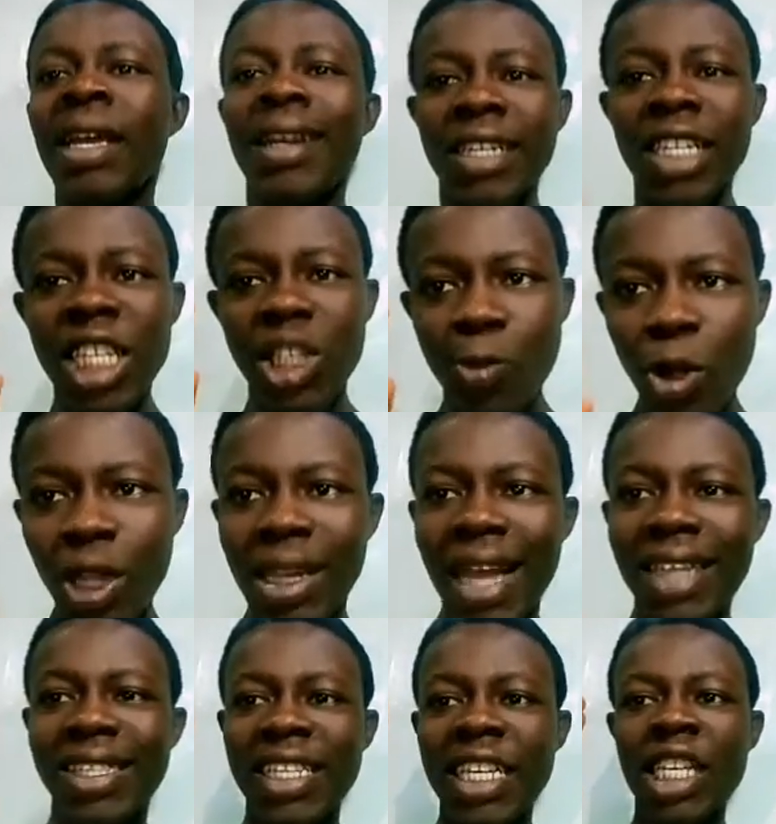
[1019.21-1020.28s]
This
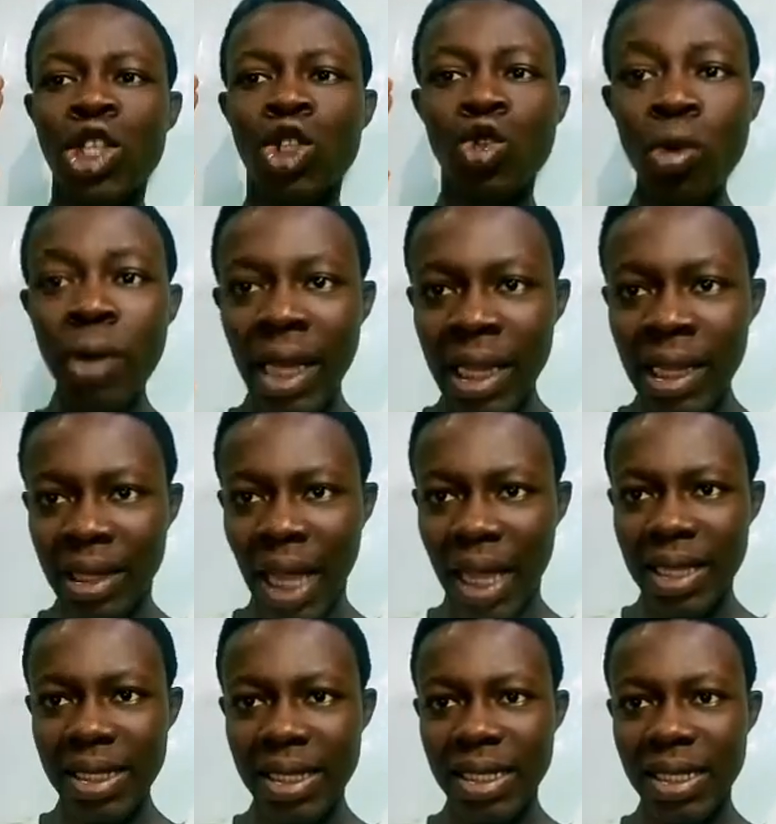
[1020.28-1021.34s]
protest is too
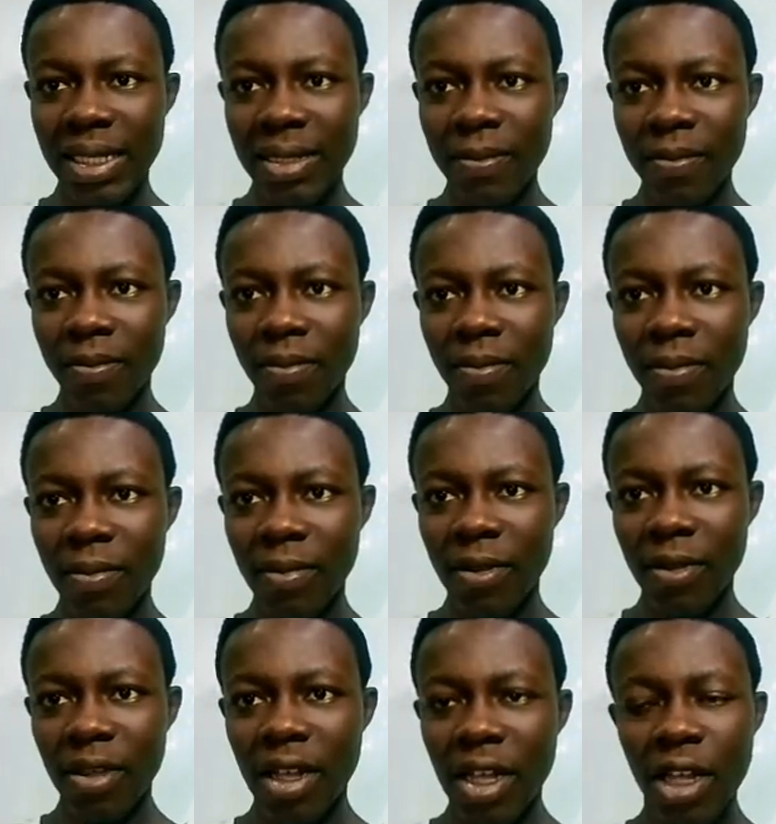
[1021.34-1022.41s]
intense
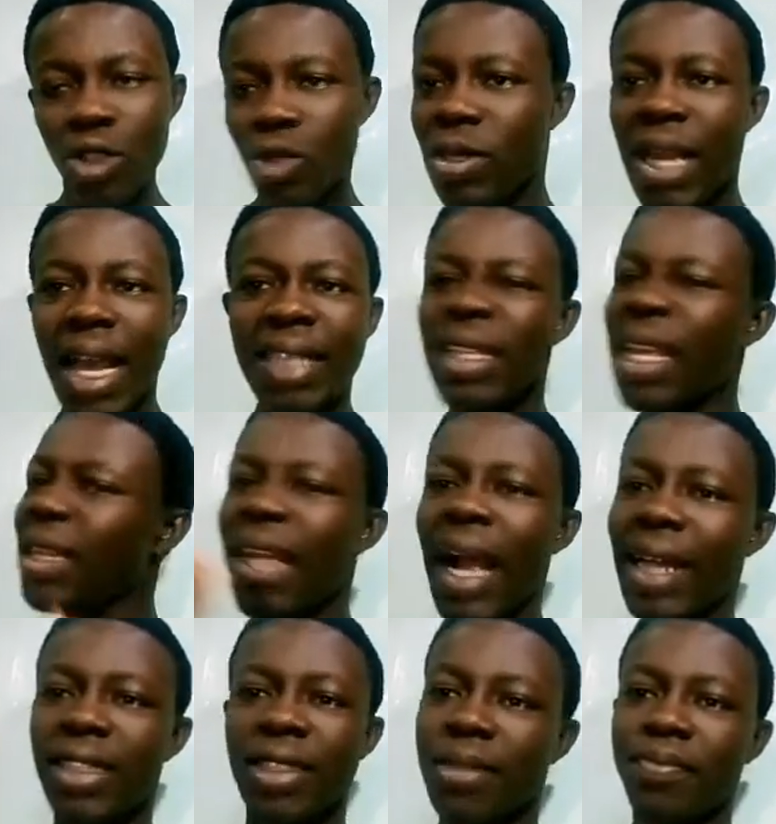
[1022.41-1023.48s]
to the extent that